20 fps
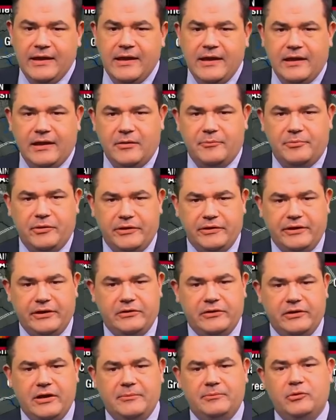completely
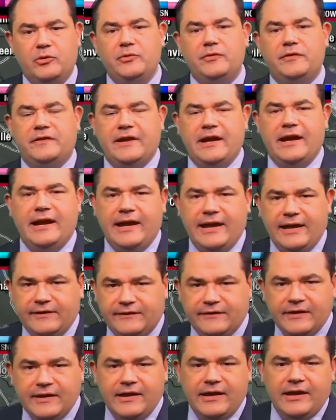clear and blue
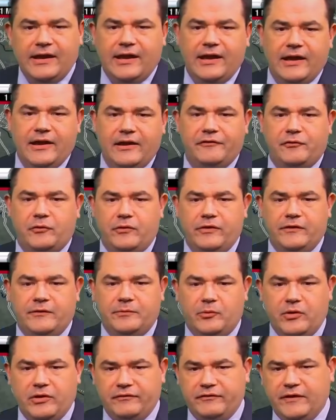skies for this
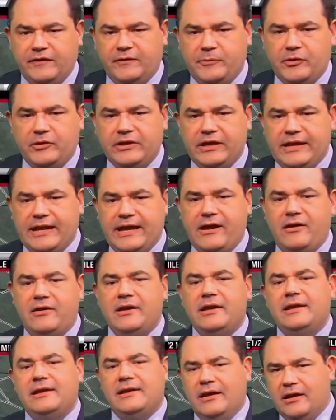morning. Visibility now,
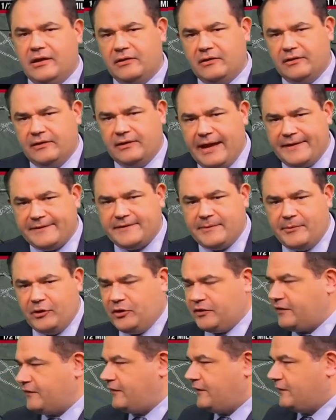last time I
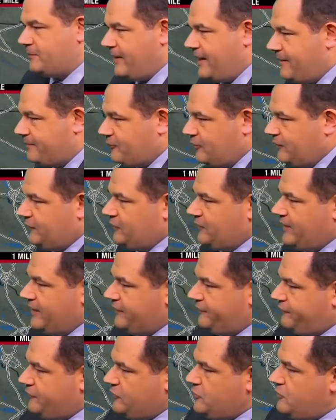looked at this map, we still had a
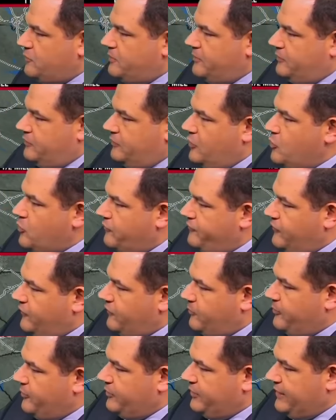few lower
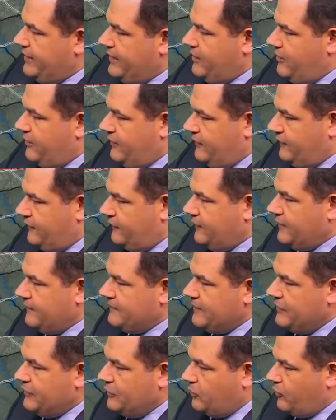visibility areas
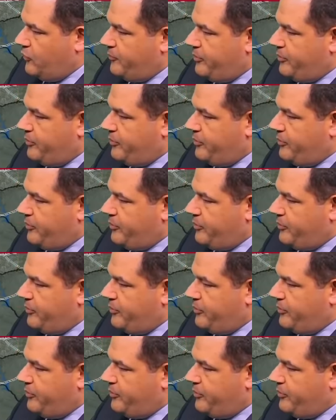in the northern part